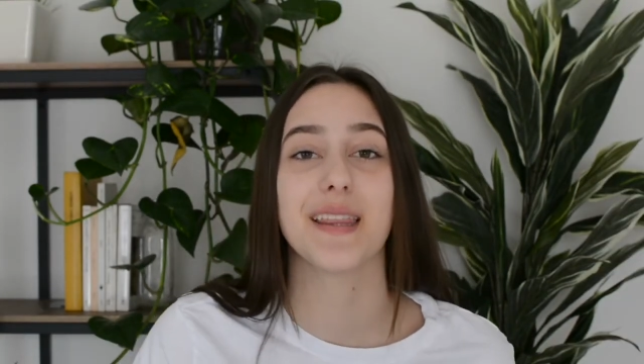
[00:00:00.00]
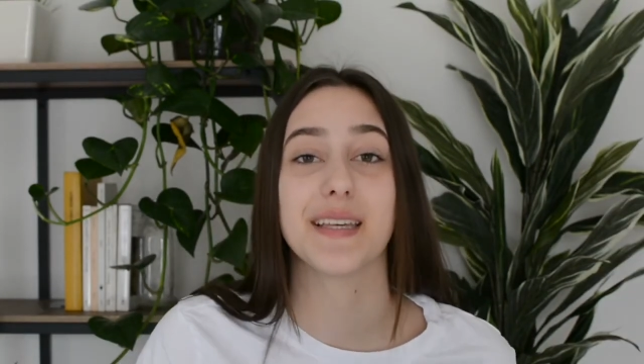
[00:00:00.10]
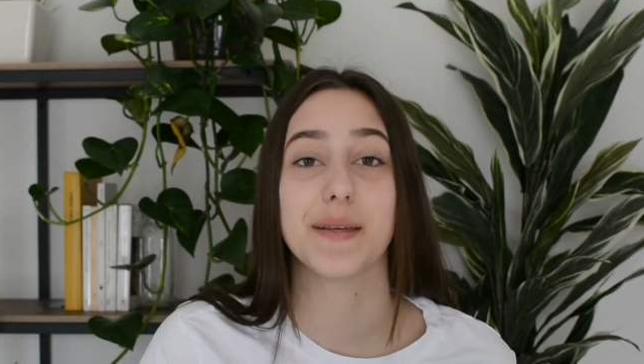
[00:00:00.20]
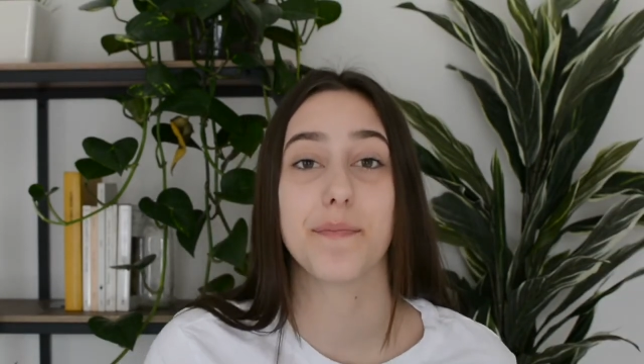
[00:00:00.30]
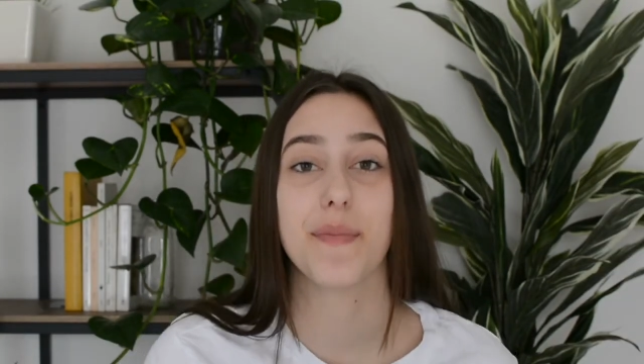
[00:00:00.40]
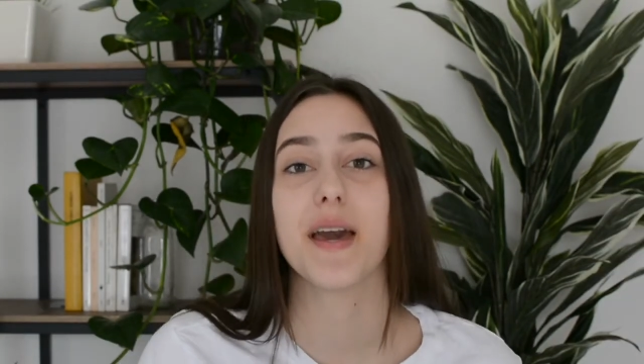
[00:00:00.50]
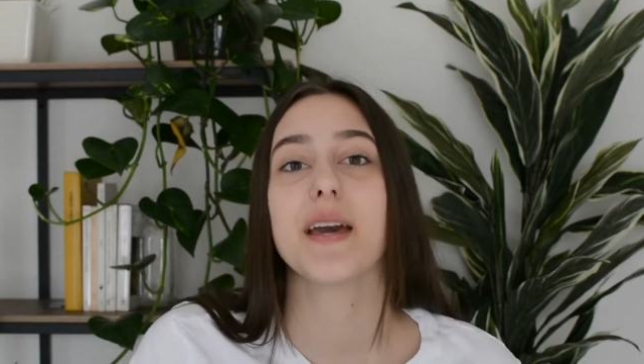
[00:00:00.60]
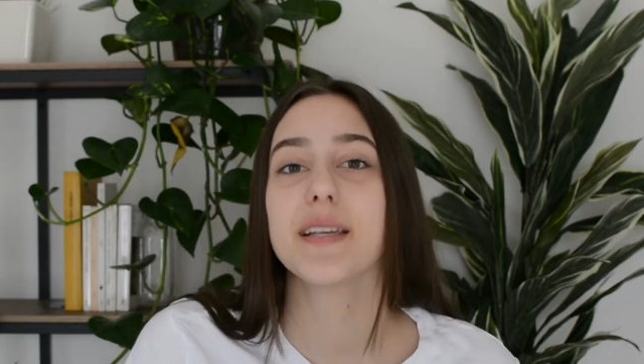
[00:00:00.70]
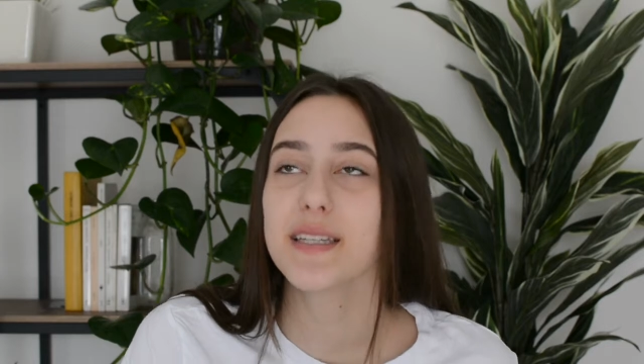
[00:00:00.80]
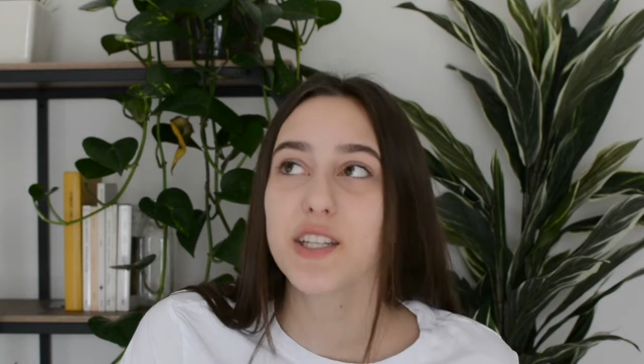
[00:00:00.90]
these
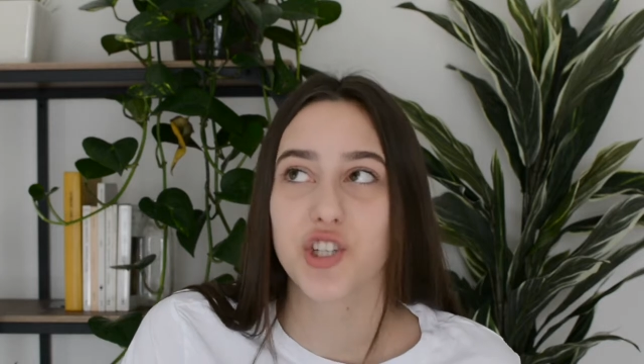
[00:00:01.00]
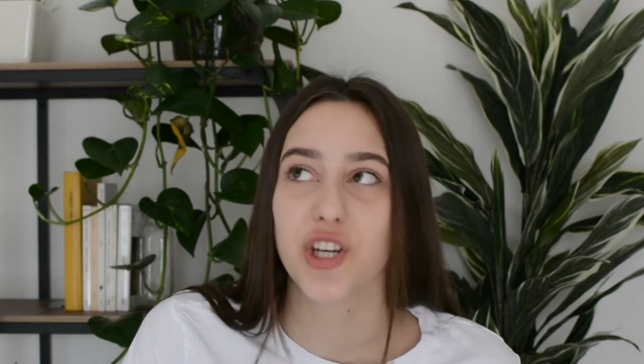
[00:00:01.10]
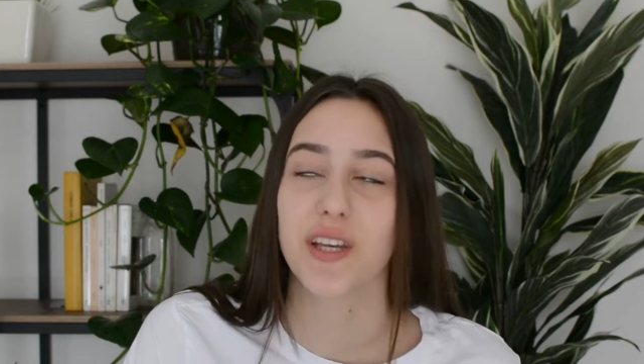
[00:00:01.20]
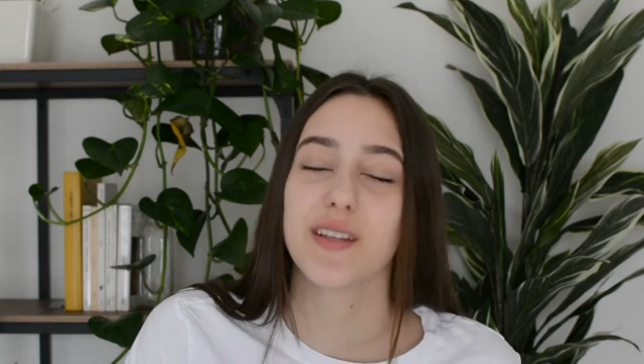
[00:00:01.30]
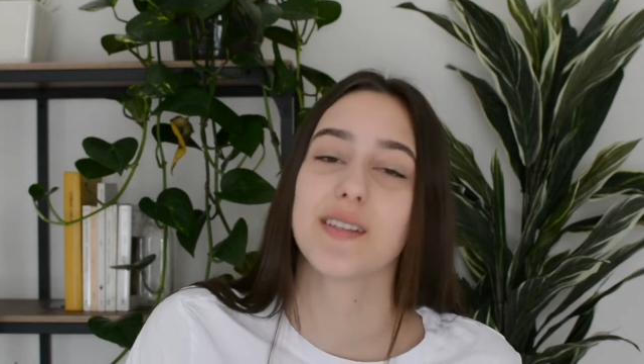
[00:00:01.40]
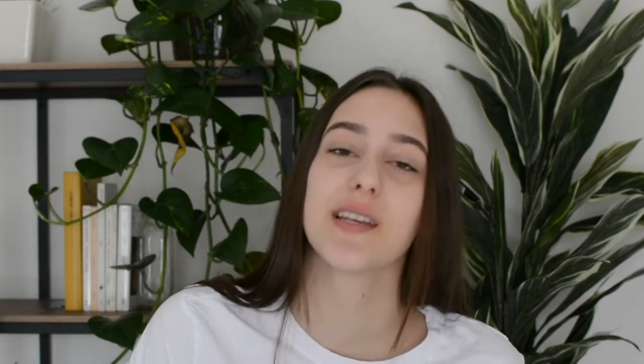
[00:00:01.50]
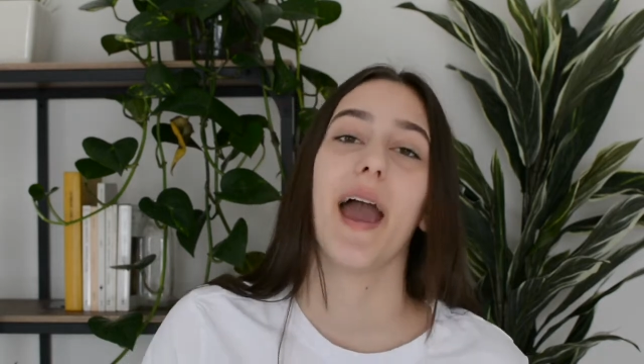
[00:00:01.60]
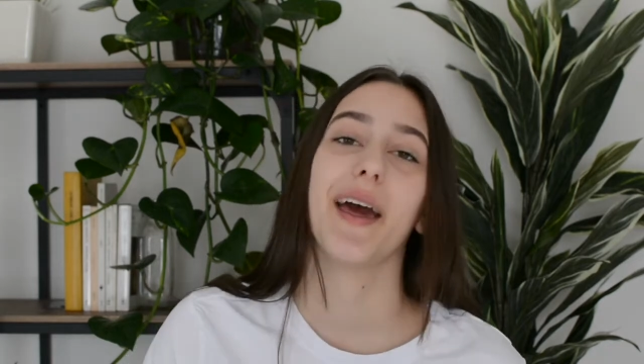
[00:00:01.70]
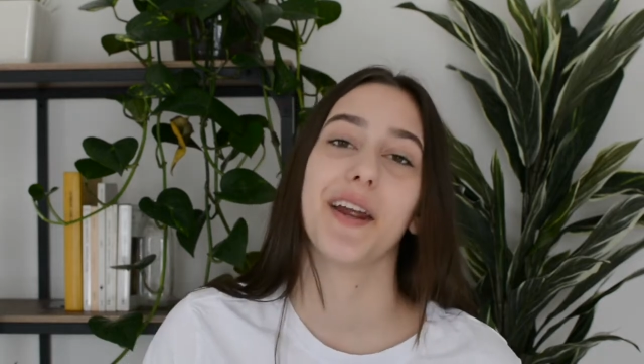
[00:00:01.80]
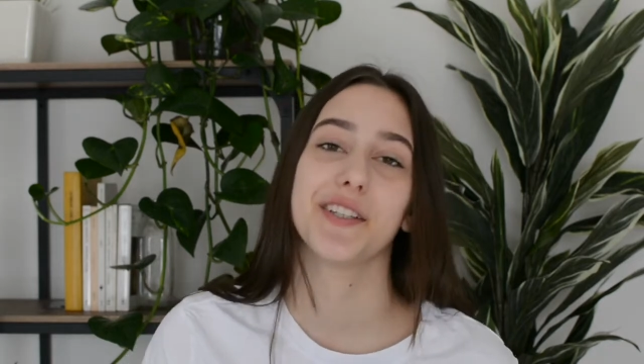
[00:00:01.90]
amazing jeans
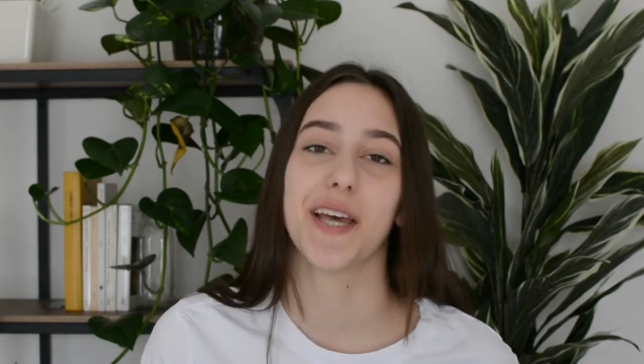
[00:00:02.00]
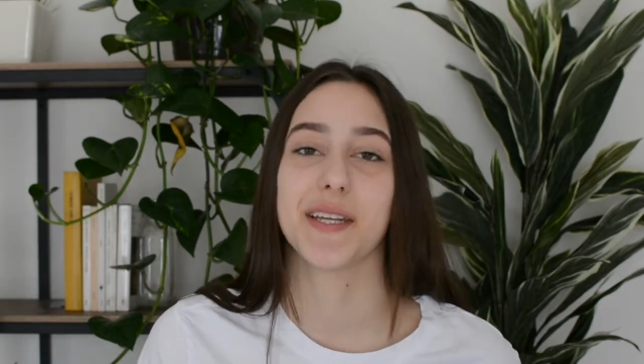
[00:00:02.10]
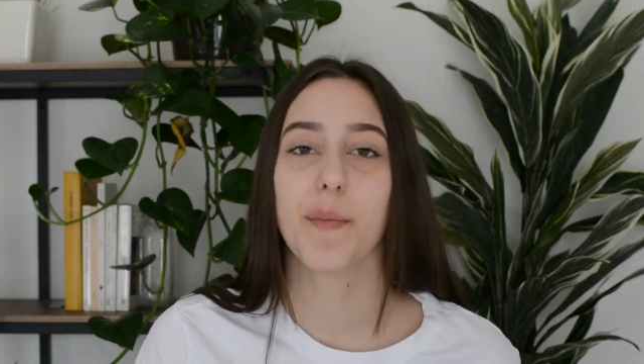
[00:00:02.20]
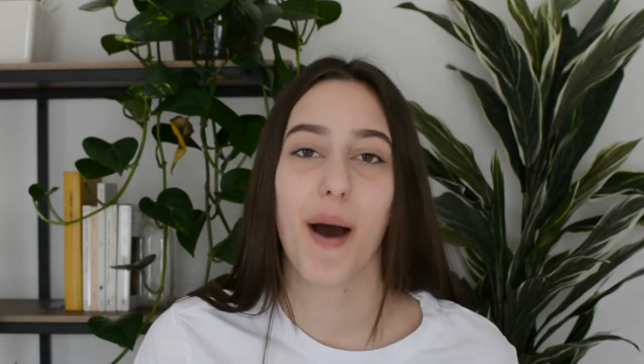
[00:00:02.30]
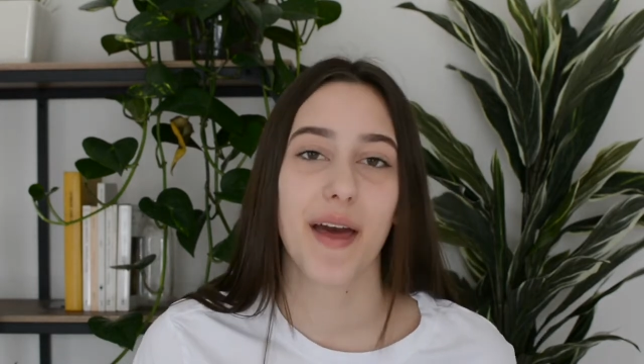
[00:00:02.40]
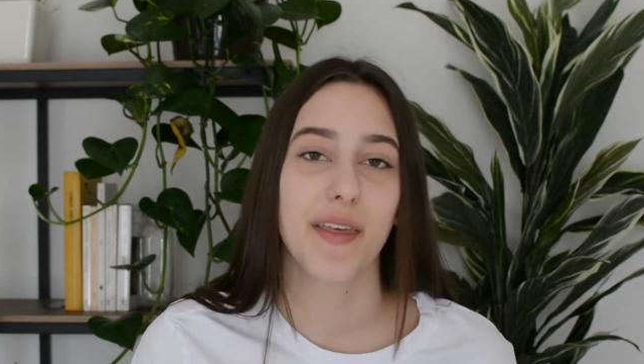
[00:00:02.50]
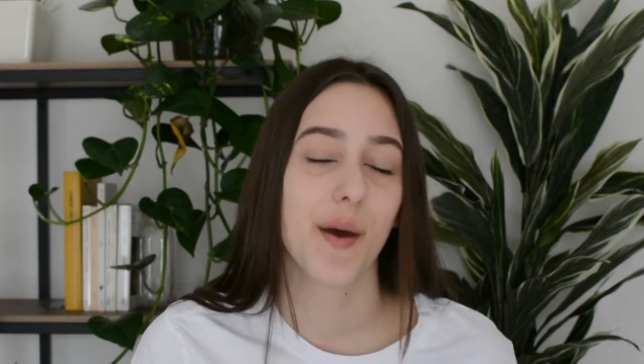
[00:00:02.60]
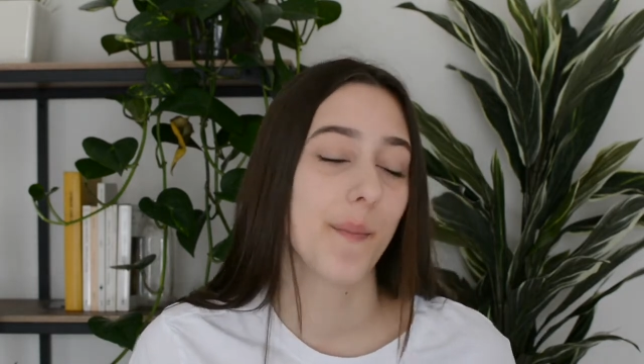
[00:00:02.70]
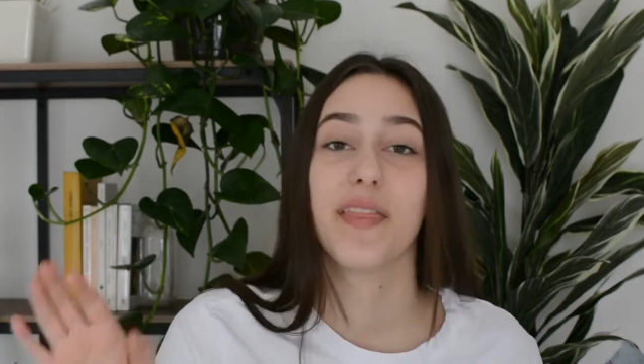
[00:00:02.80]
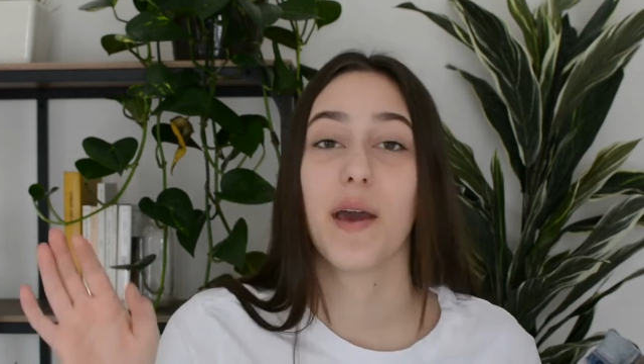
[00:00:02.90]
and I just had to buy
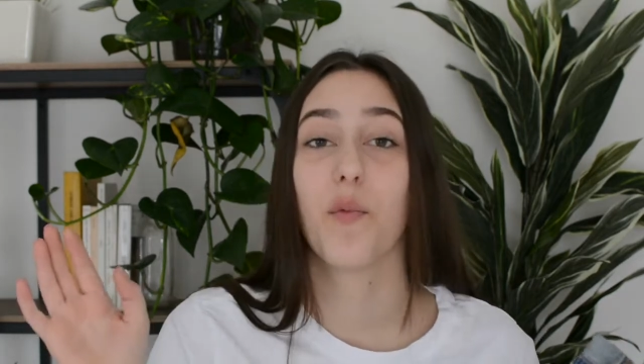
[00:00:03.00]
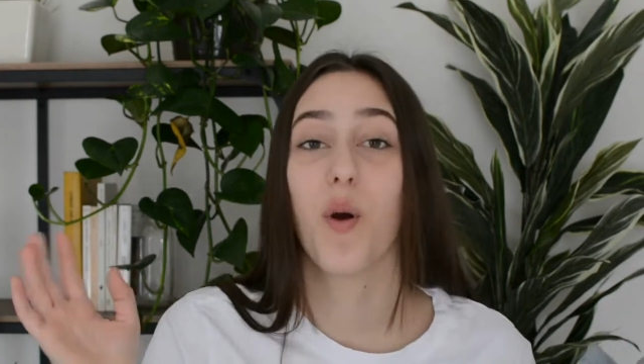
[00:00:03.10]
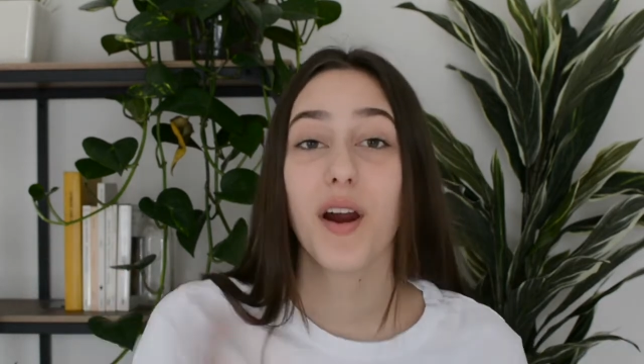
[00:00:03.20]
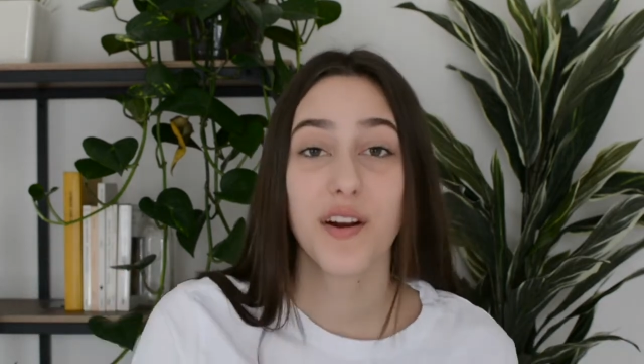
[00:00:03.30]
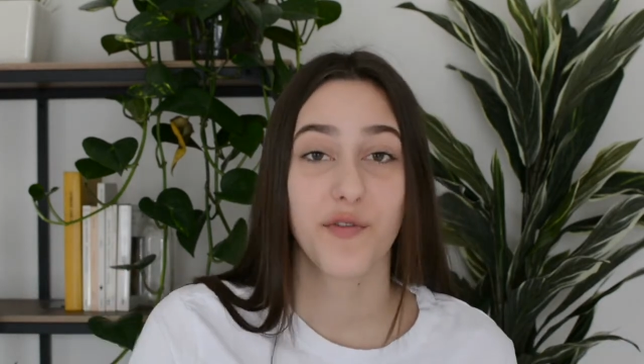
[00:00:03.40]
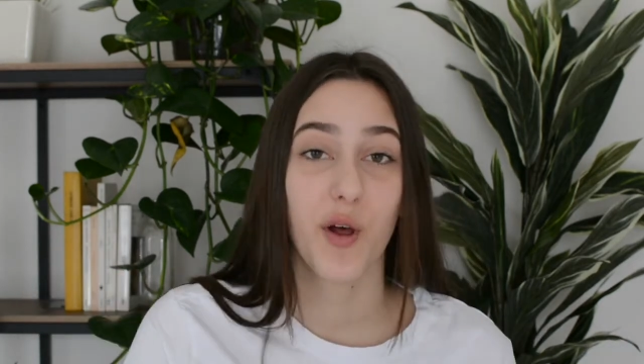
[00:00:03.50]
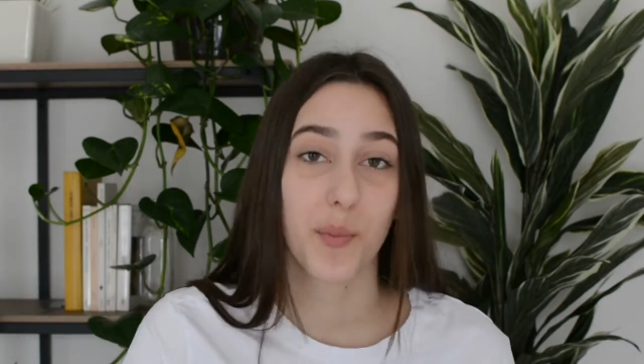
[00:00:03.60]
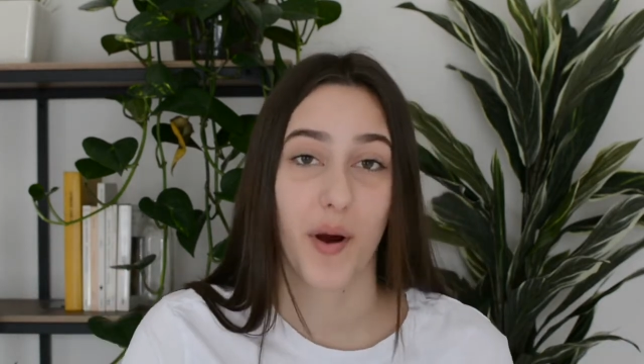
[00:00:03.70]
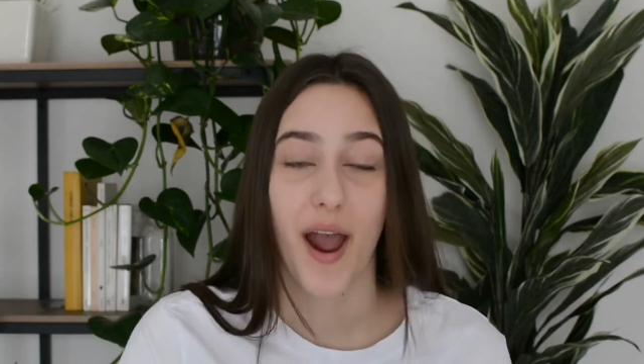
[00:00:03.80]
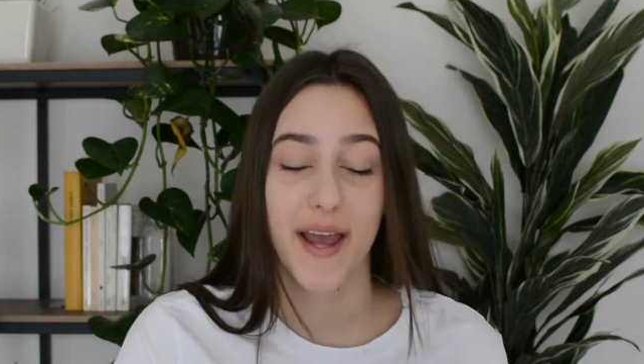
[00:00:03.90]
them. They weren't full
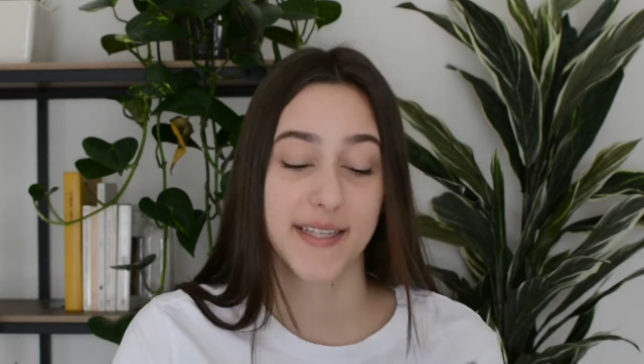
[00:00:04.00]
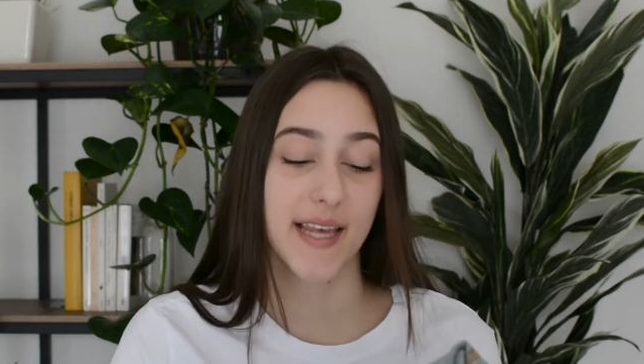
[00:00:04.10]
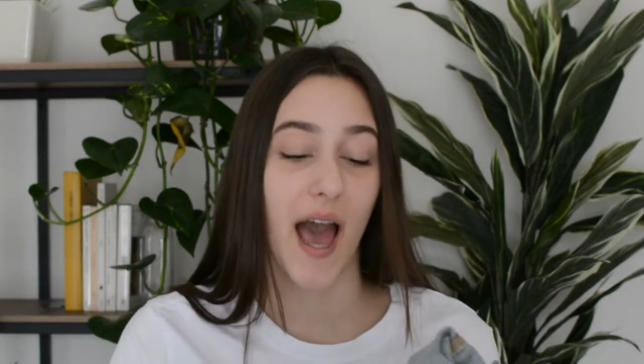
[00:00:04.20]
price.